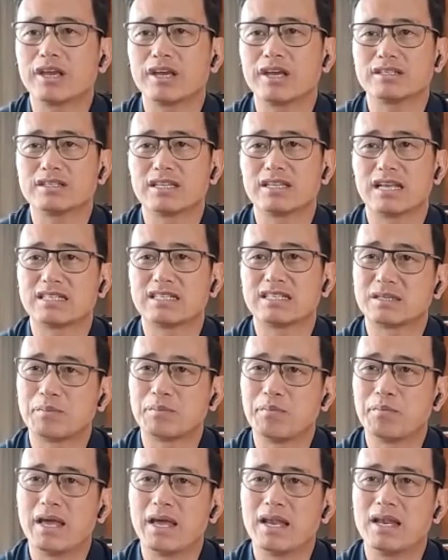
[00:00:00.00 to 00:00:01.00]
thing is that
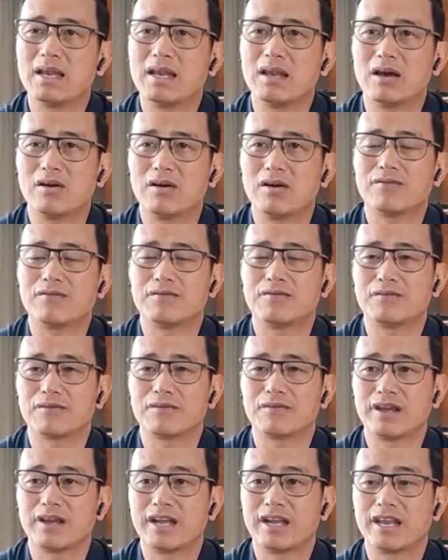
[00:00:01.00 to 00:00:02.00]
smell of
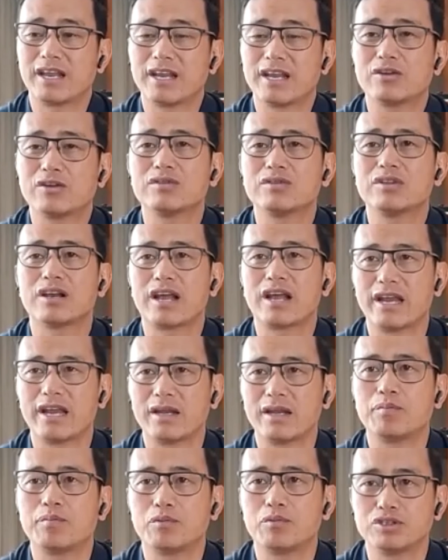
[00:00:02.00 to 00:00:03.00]
getting into the right